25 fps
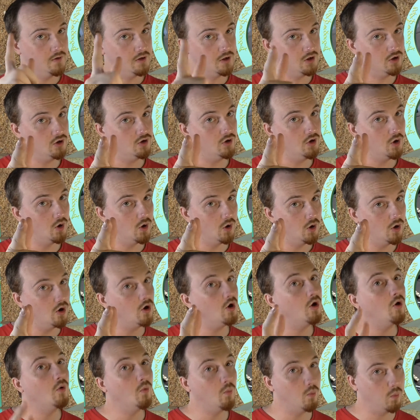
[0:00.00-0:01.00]

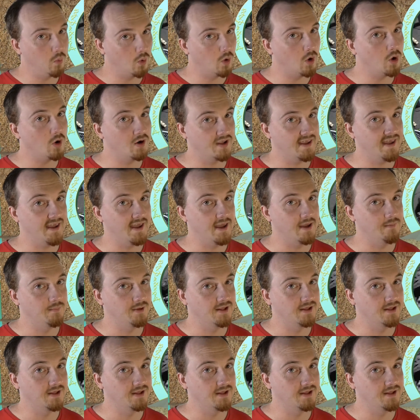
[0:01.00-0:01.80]
your wargaming,